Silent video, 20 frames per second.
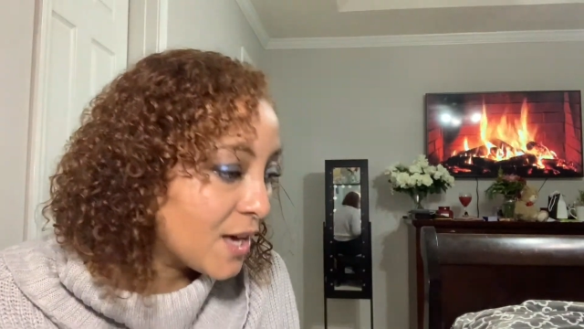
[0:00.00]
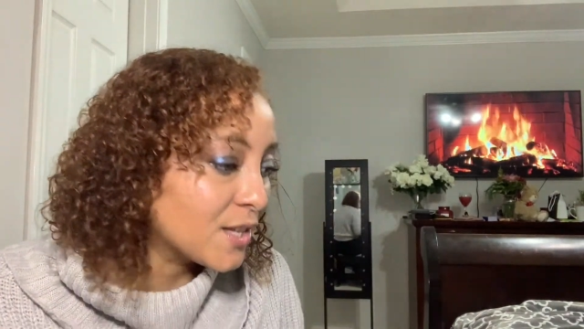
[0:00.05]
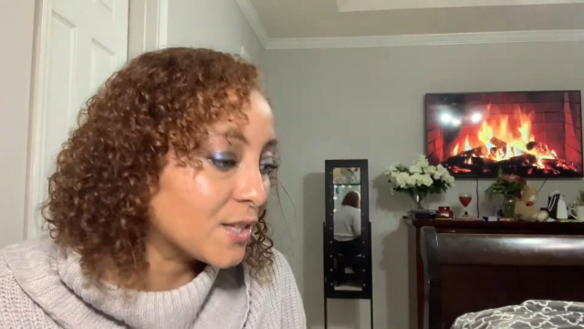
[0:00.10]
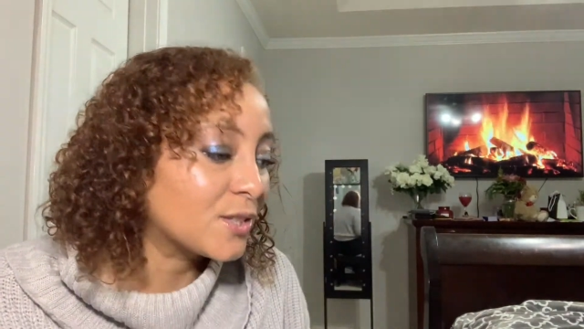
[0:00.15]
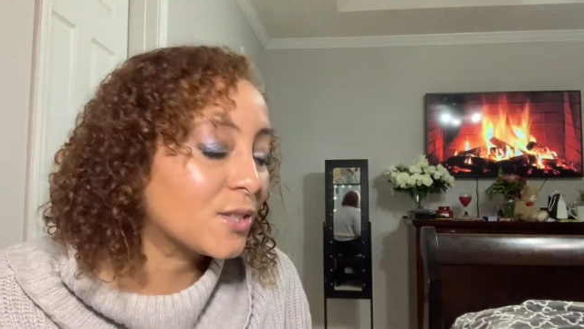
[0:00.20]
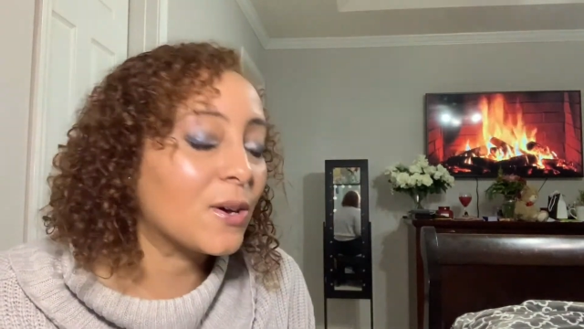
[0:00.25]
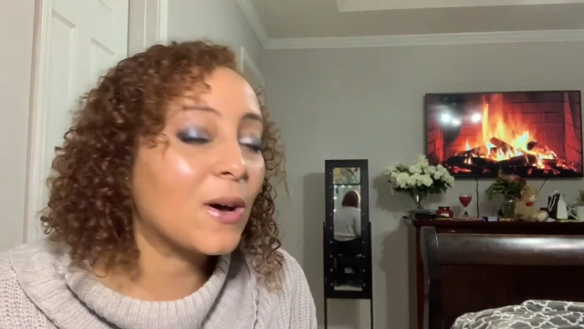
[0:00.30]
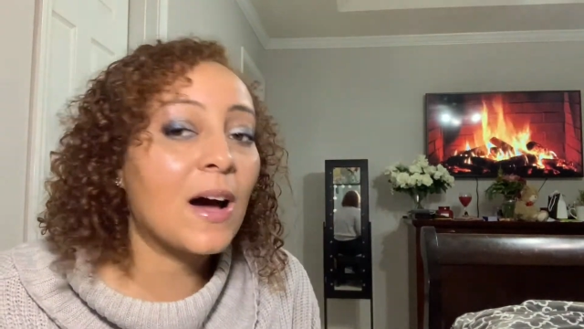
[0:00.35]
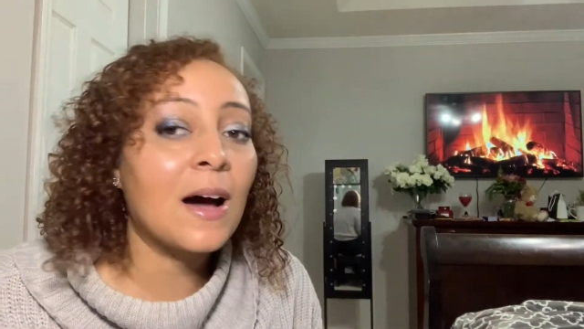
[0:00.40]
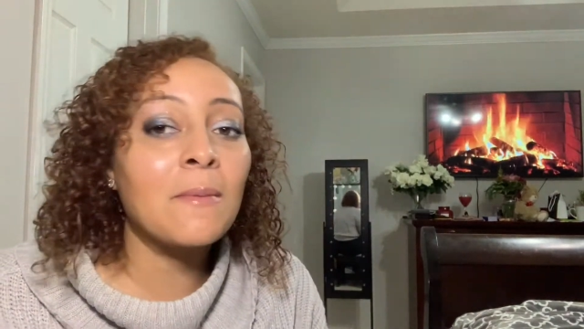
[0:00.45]

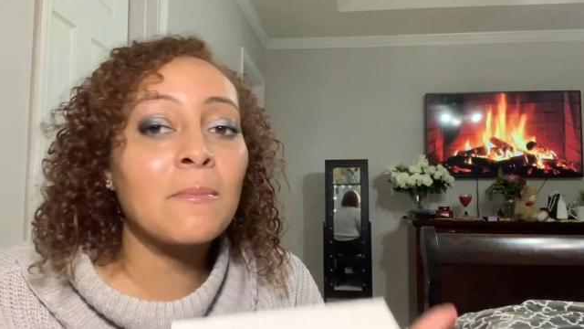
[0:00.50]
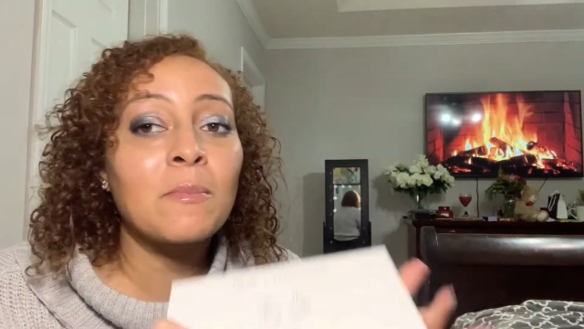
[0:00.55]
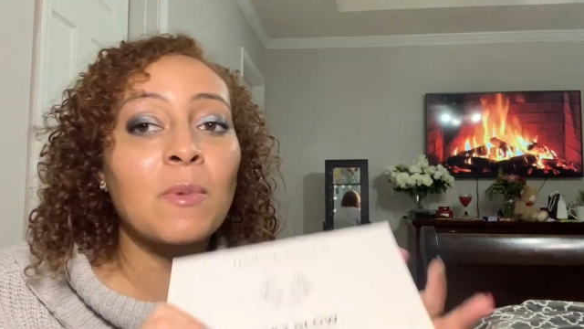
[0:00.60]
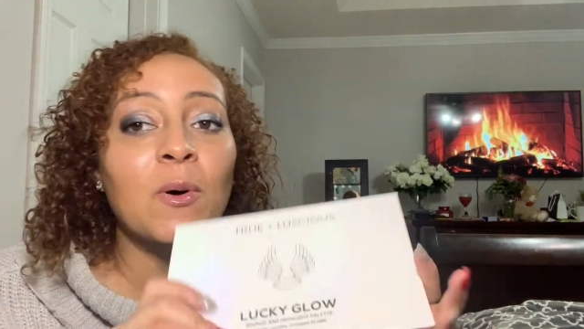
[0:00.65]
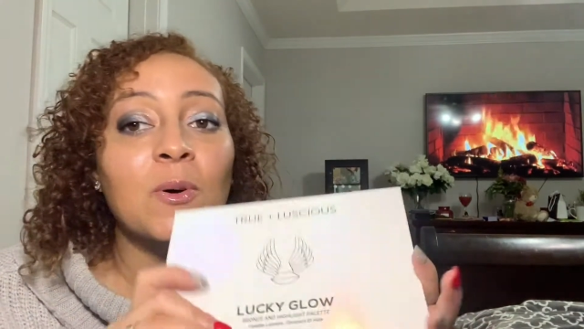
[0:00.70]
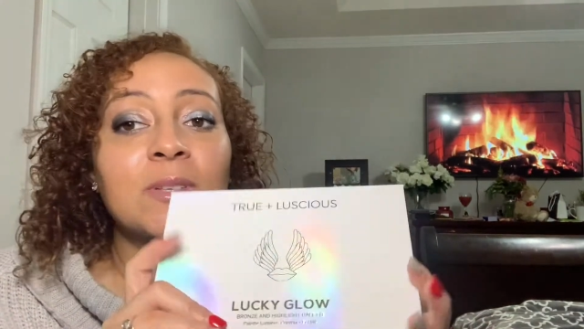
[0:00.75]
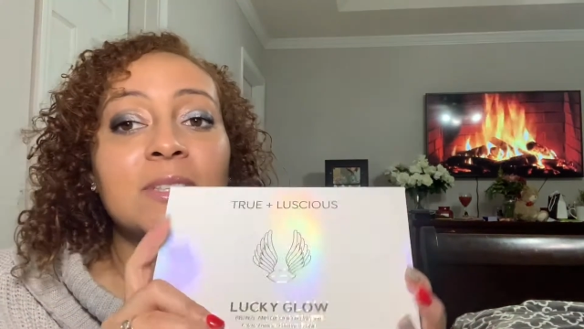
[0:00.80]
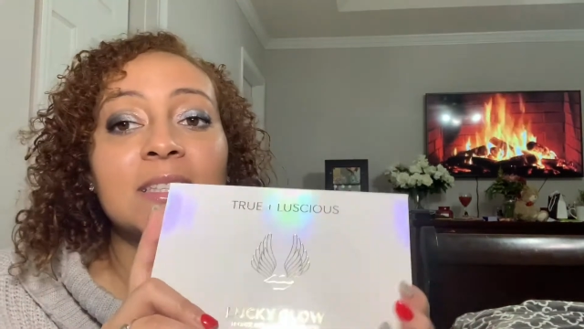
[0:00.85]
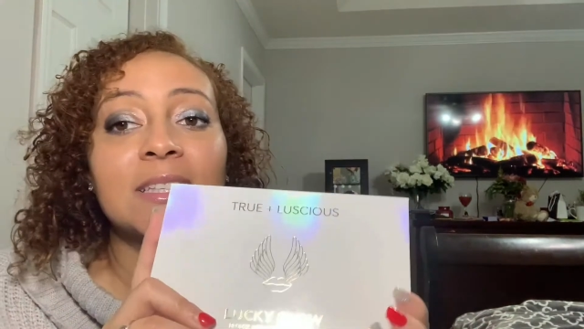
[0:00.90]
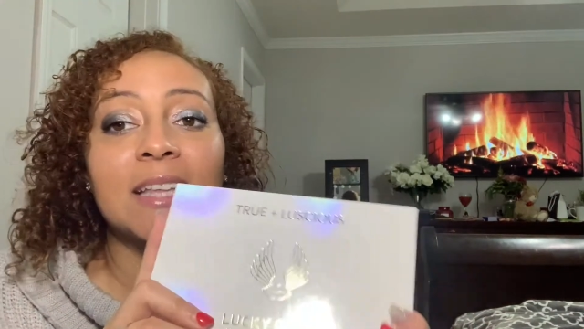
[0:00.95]
So I'll
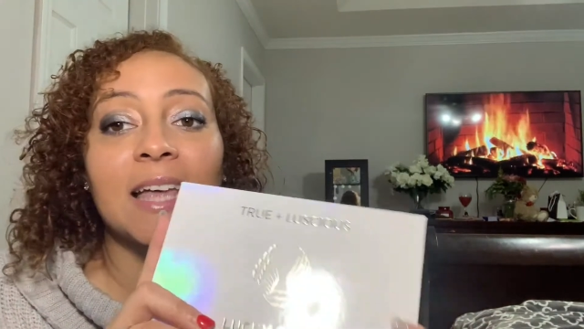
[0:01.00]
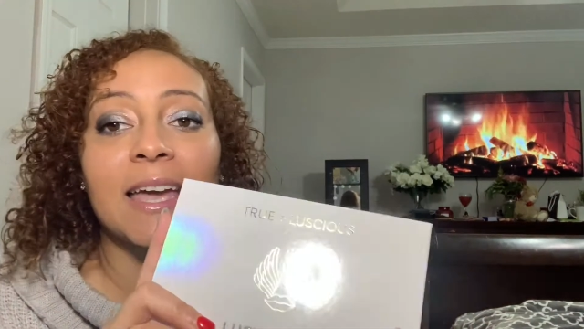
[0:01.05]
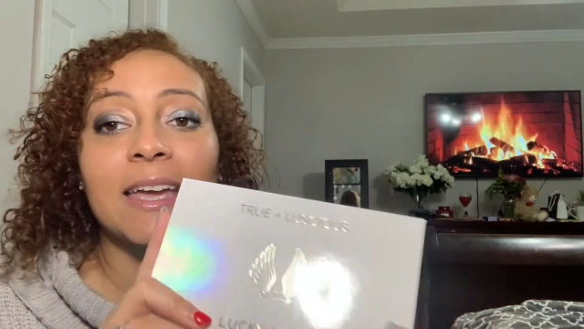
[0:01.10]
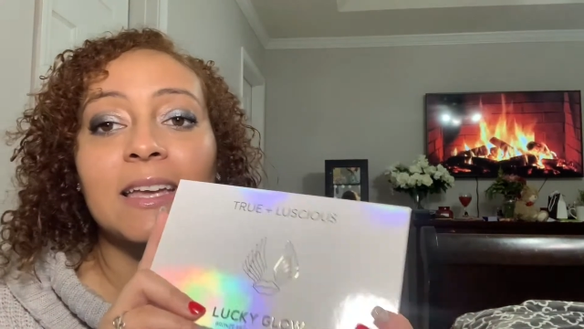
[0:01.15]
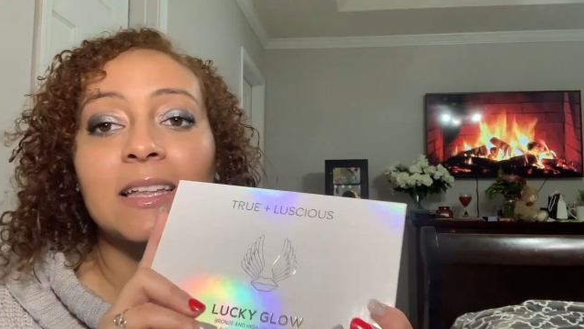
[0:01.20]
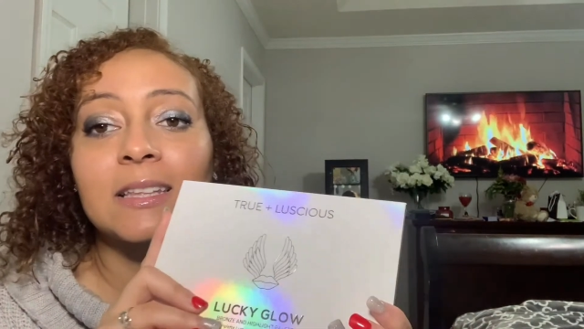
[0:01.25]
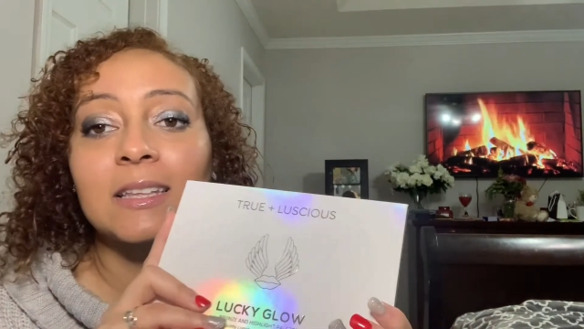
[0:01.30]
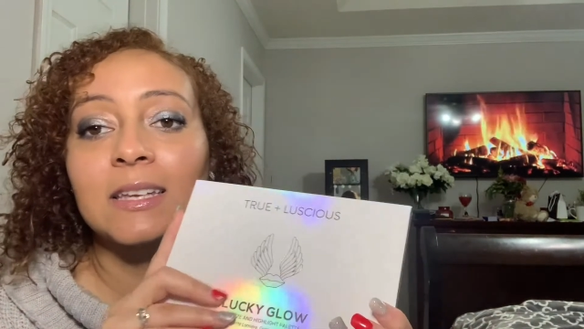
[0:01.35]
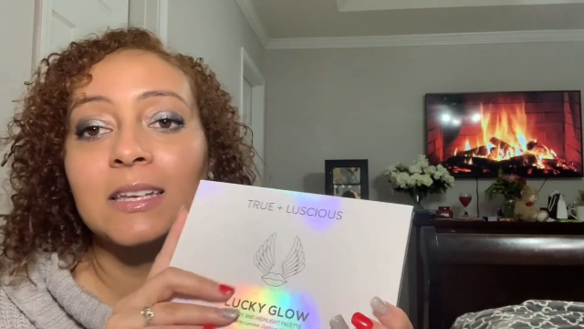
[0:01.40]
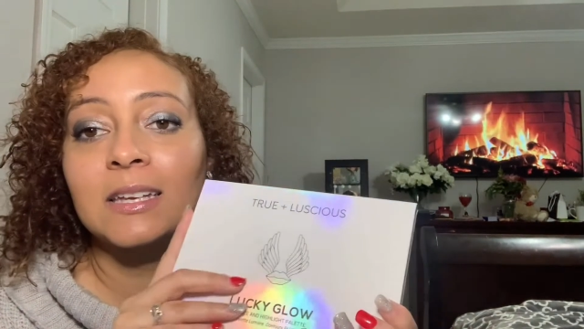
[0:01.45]
most
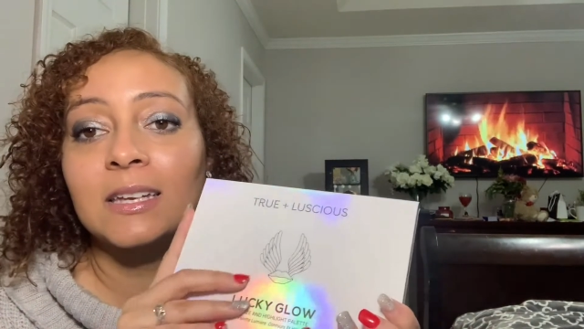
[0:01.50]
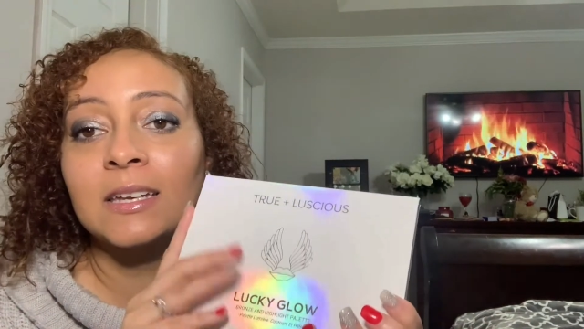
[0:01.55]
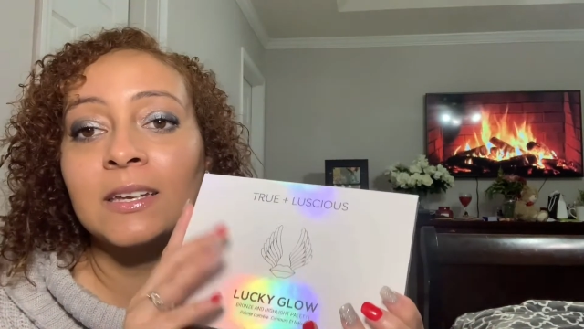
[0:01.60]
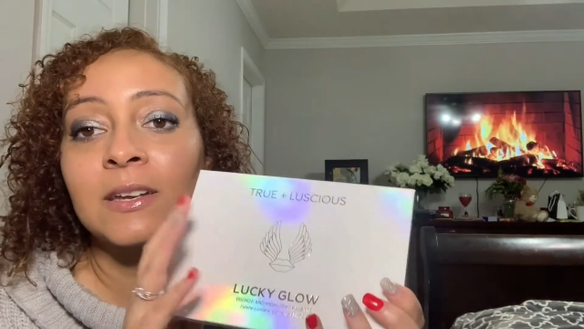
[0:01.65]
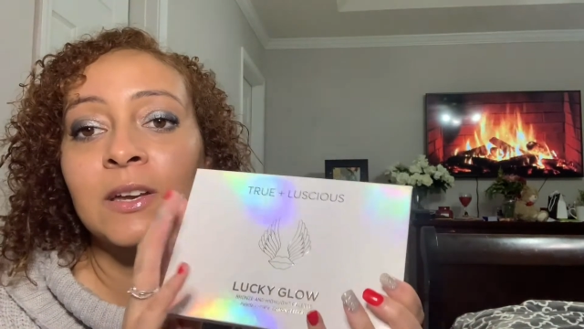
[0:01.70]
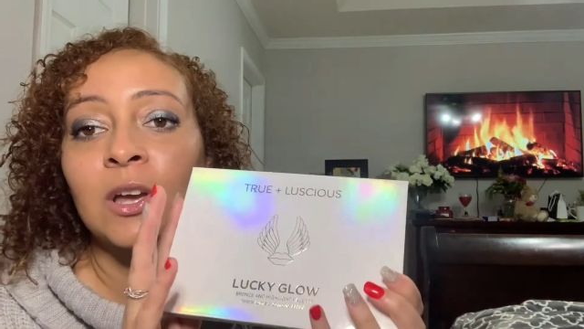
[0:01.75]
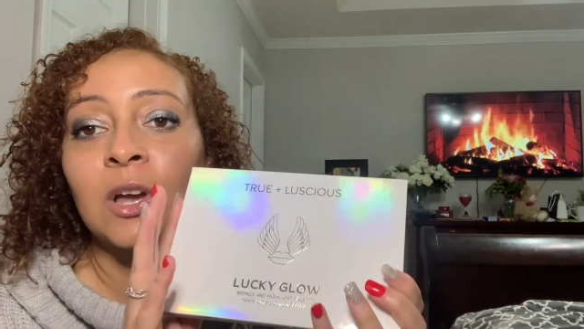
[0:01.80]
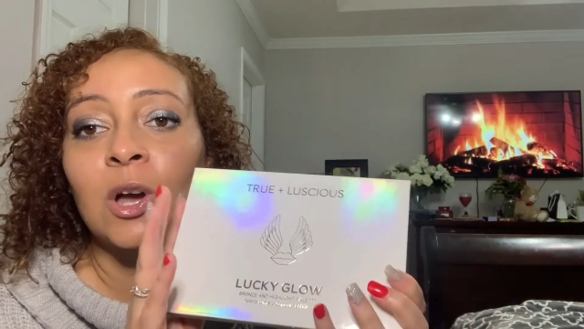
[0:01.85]
likely